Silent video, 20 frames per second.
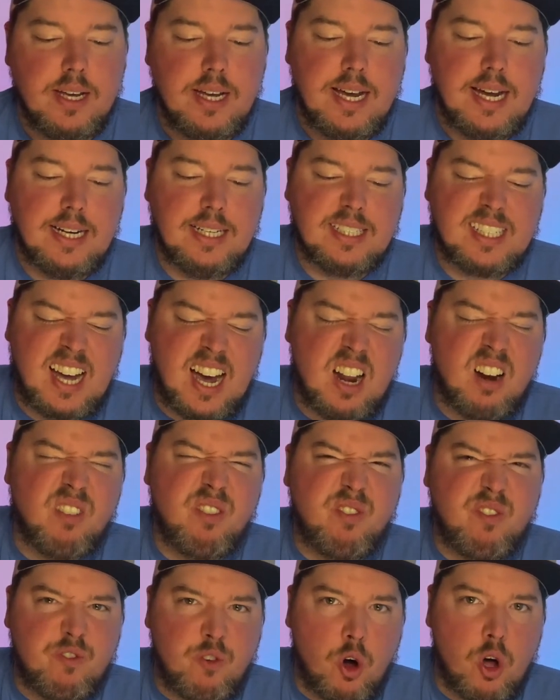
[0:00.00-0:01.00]
and he's kind of
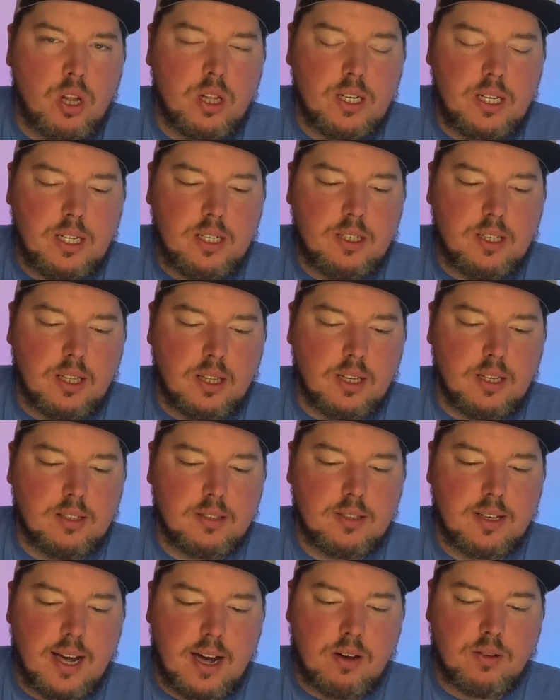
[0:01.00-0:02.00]
fallen into this
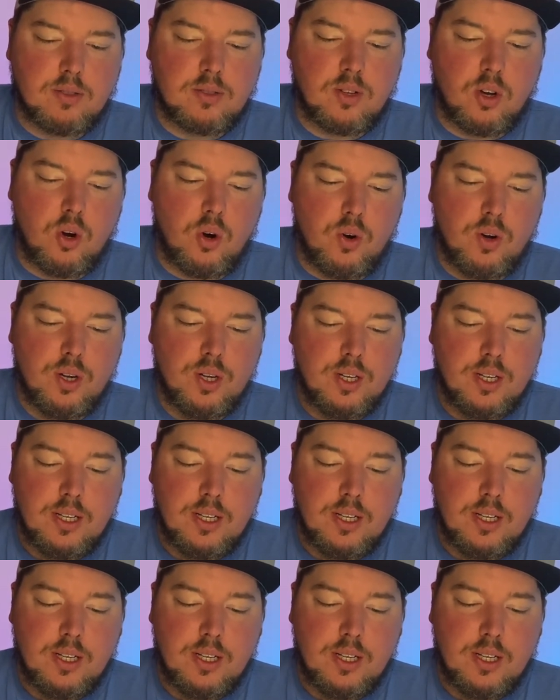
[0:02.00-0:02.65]
now. So.